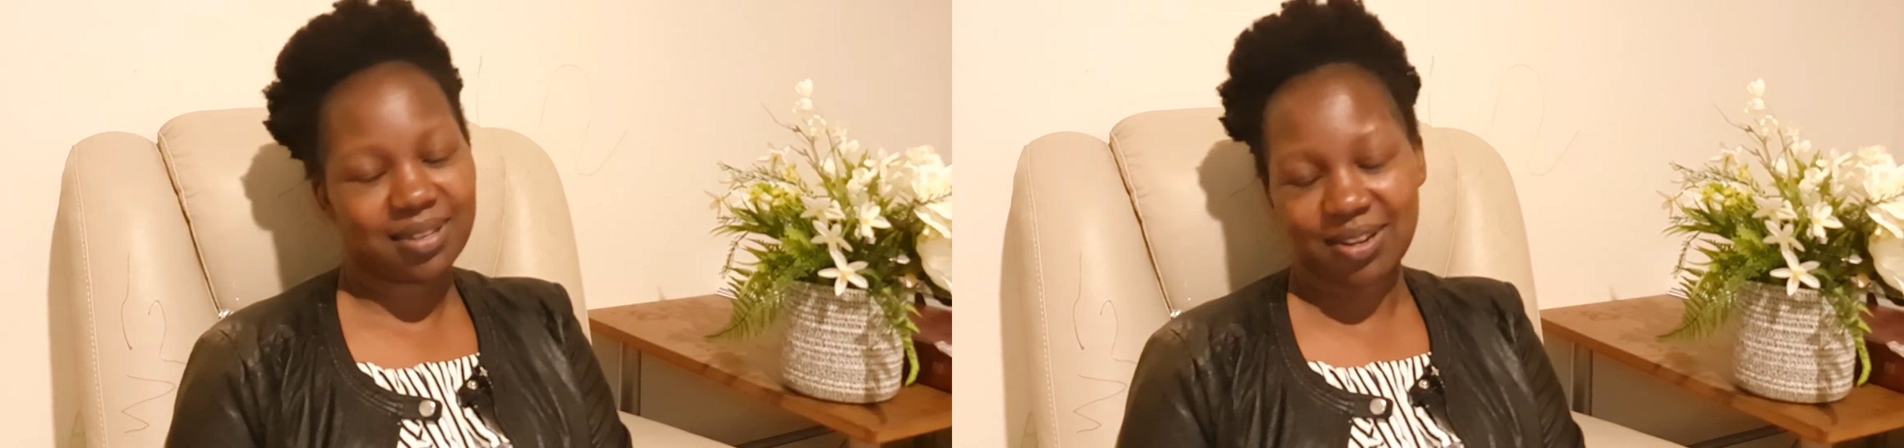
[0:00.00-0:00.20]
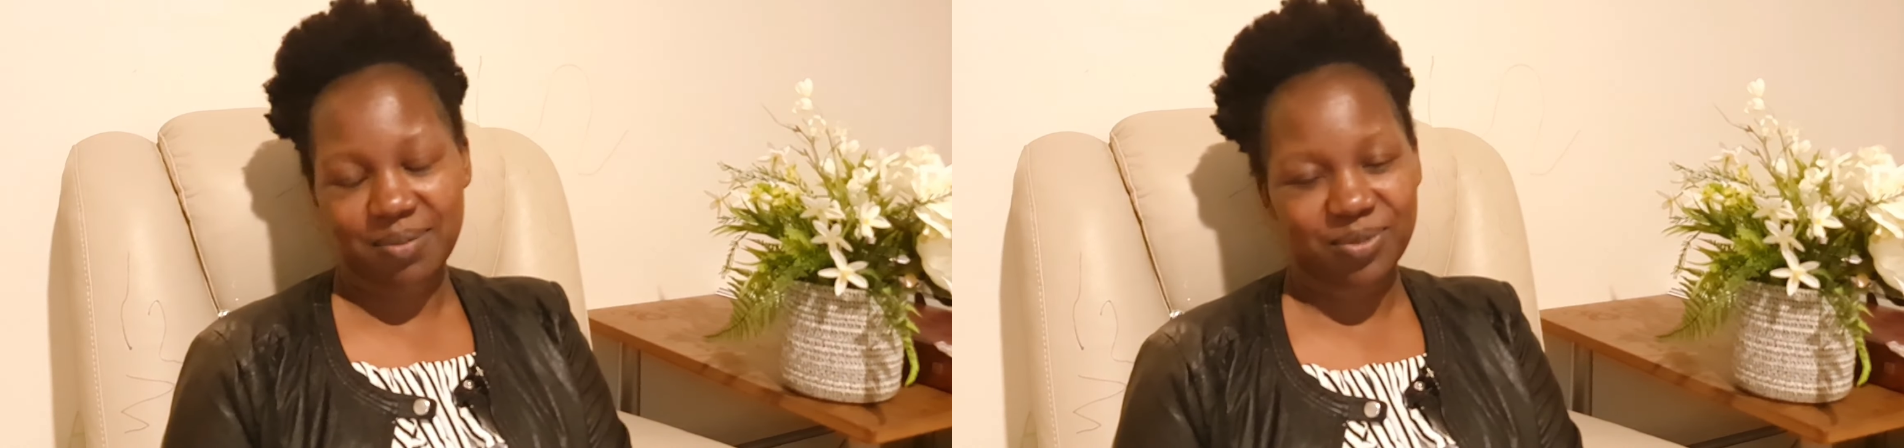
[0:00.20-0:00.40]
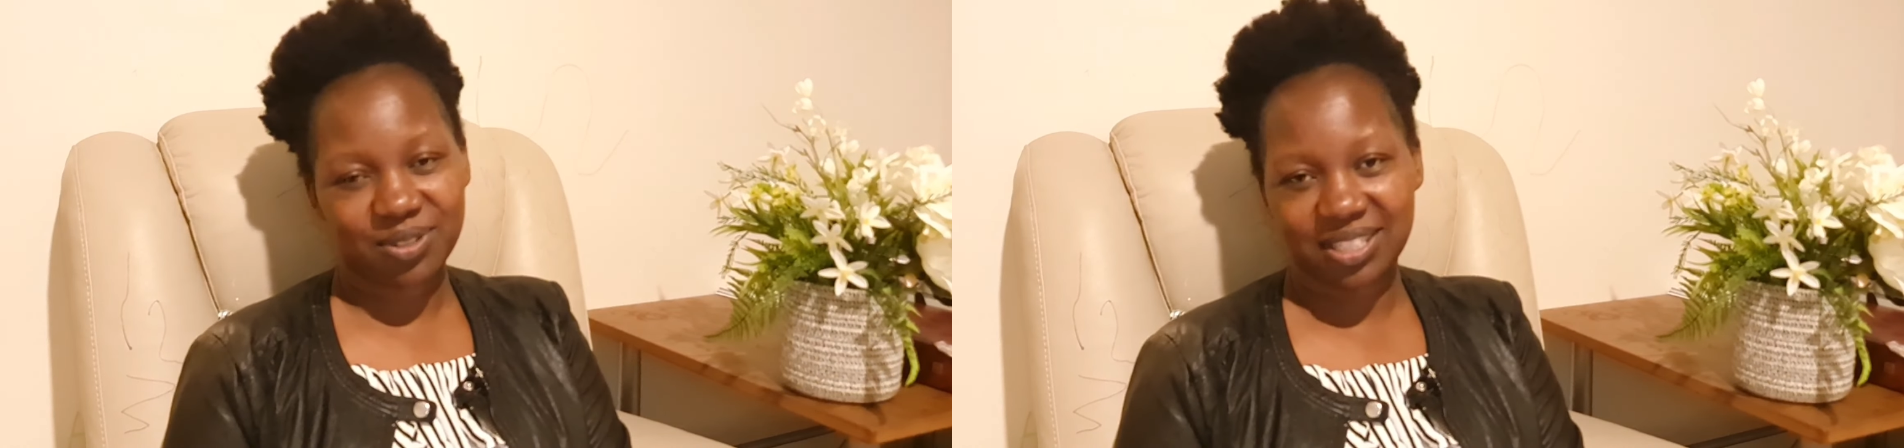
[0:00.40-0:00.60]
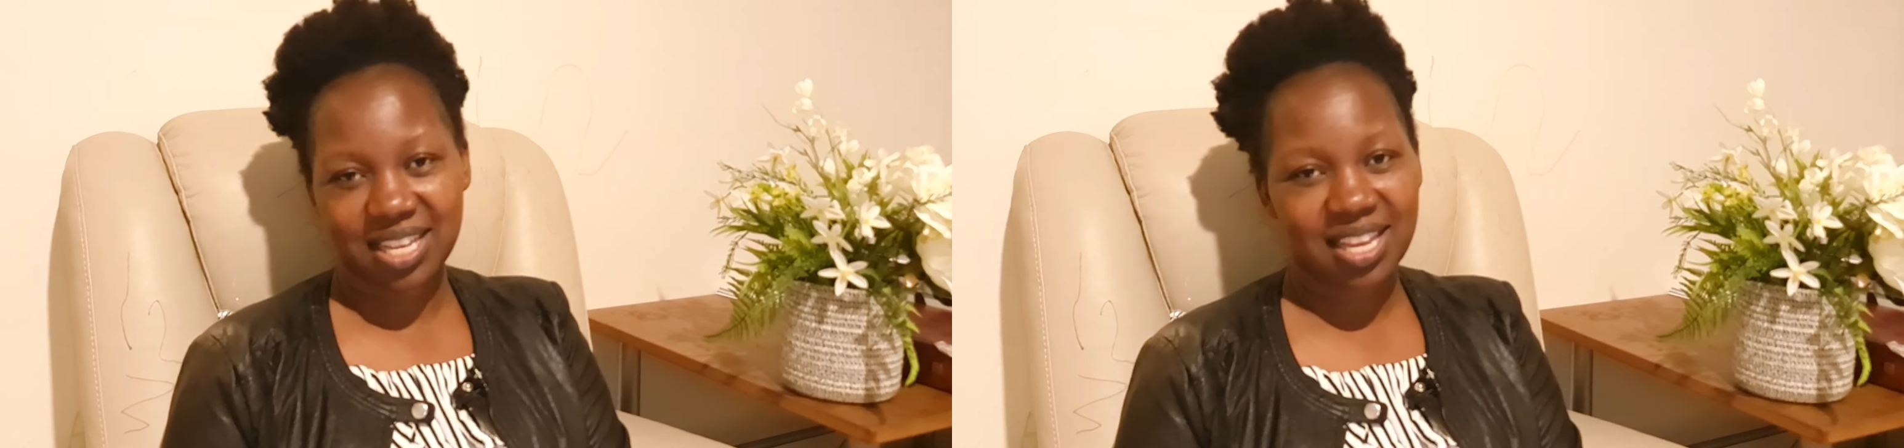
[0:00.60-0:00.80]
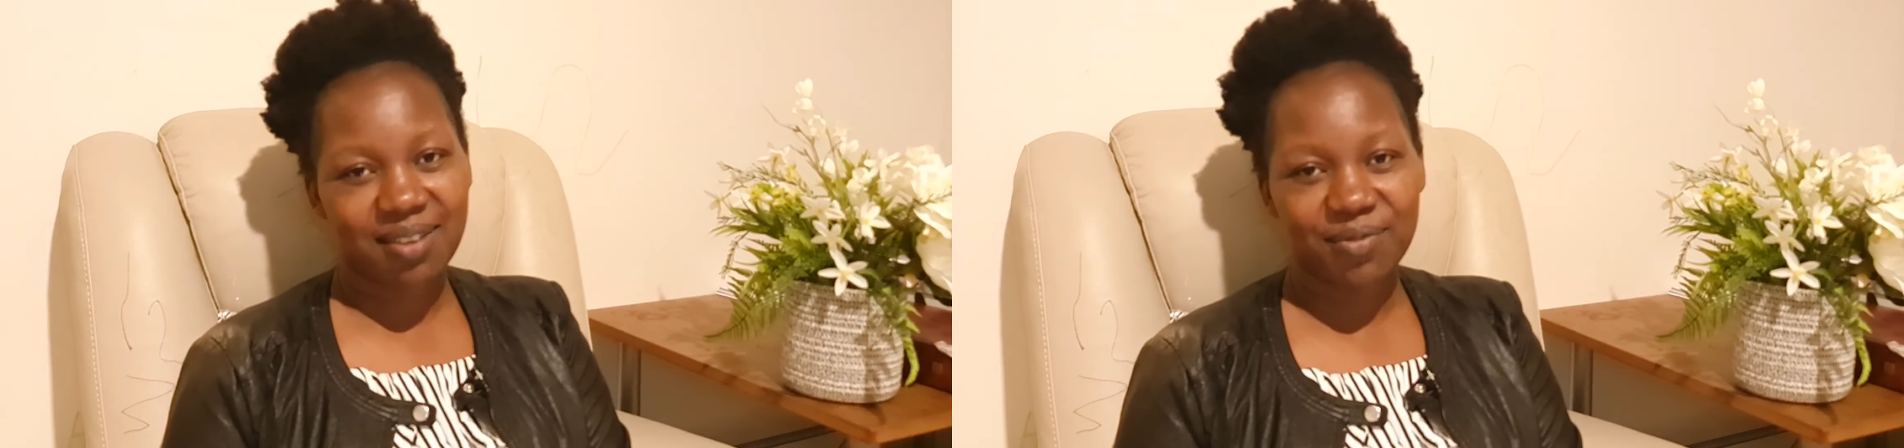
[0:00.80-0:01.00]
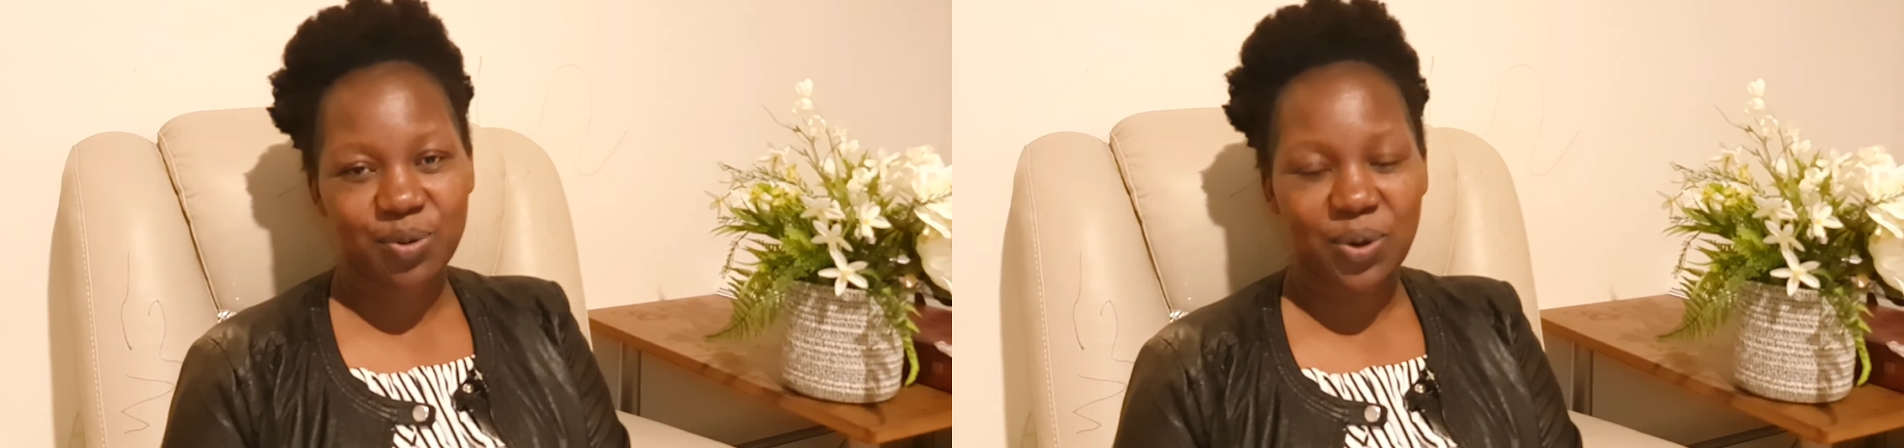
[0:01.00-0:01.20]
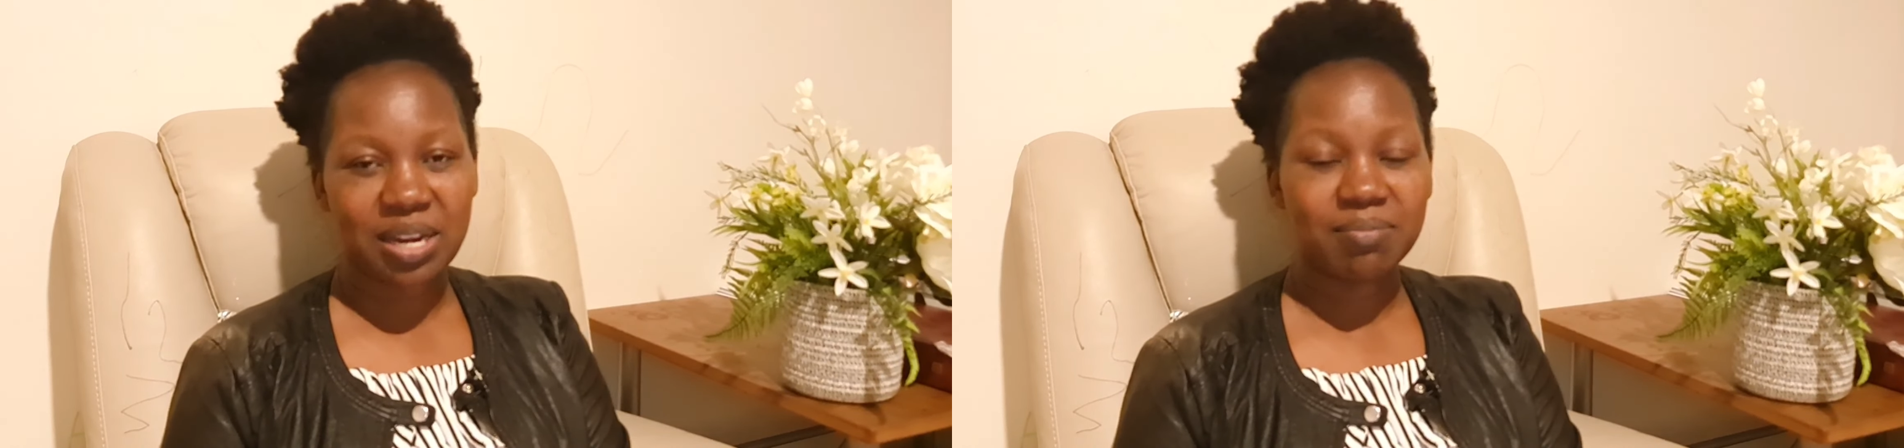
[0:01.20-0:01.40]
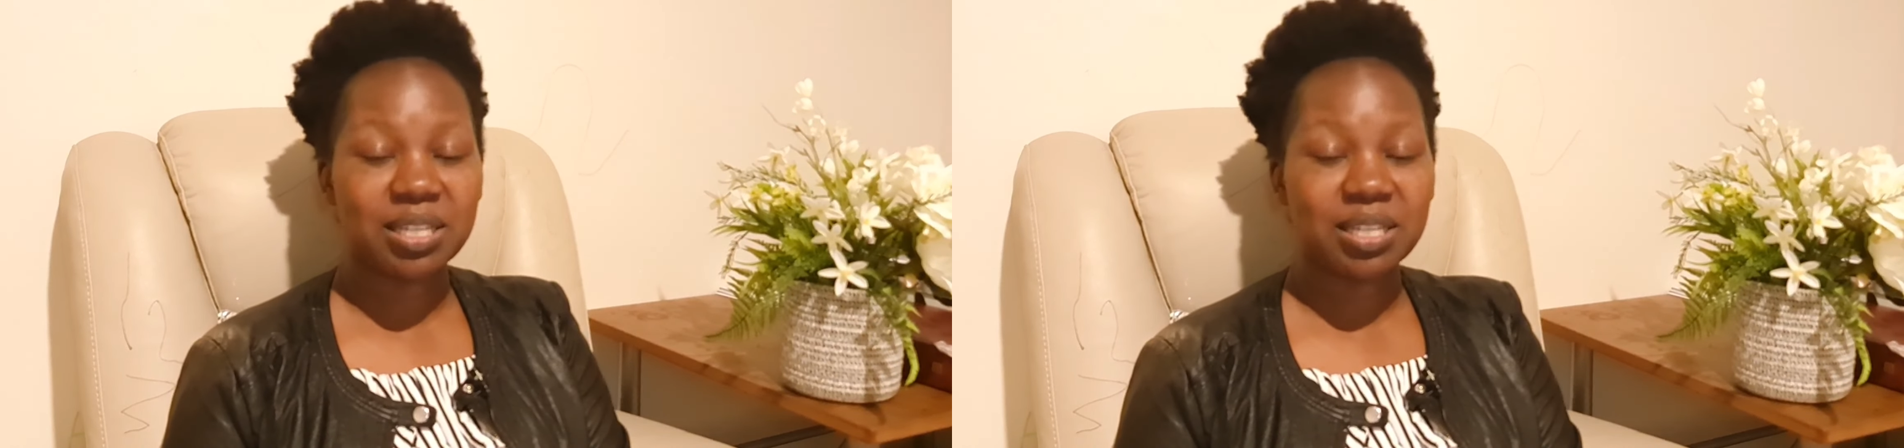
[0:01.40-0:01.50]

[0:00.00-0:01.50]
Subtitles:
I'm not saying everyone,